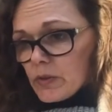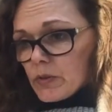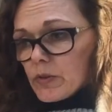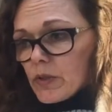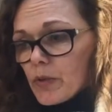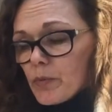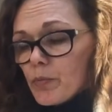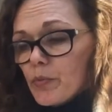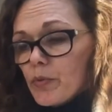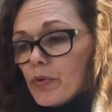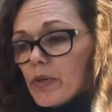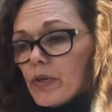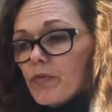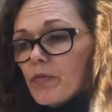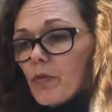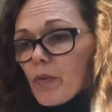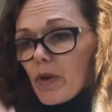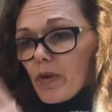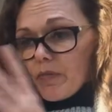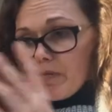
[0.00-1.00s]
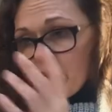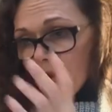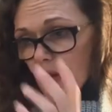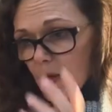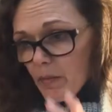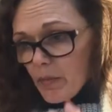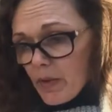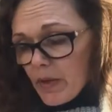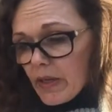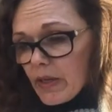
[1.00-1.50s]
then pray for my
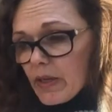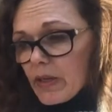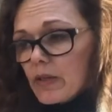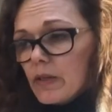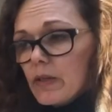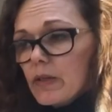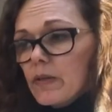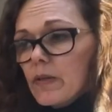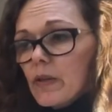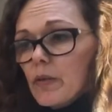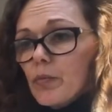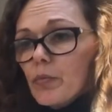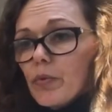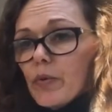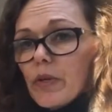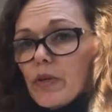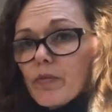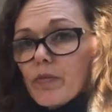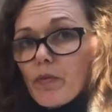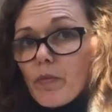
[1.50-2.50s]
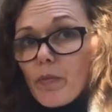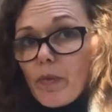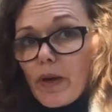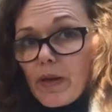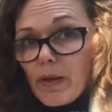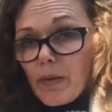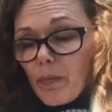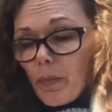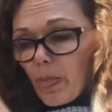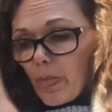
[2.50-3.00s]
family, then pray for my
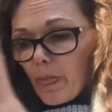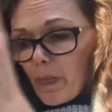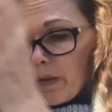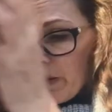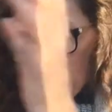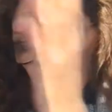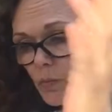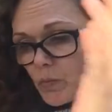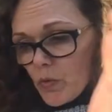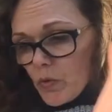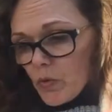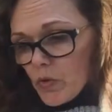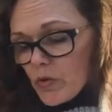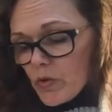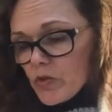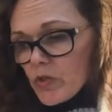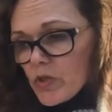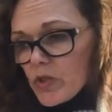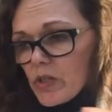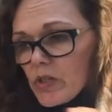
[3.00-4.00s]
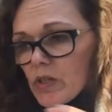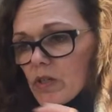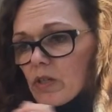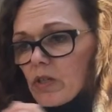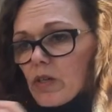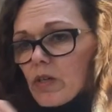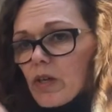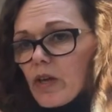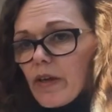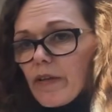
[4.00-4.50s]
community,
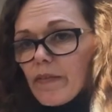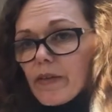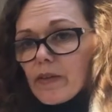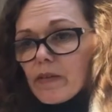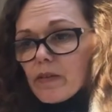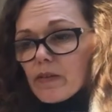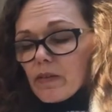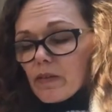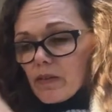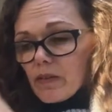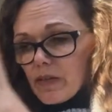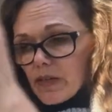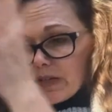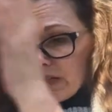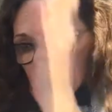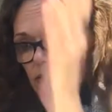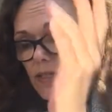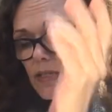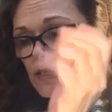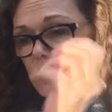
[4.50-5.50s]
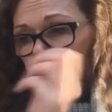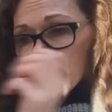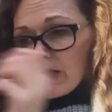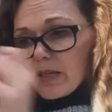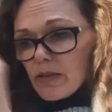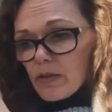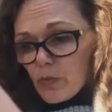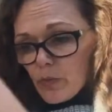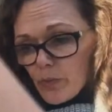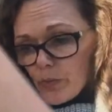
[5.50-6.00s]
and then the next city
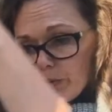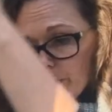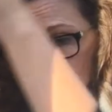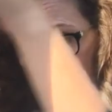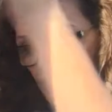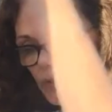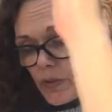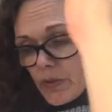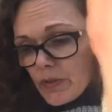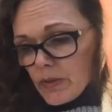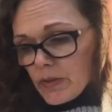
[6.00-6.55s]
and the world.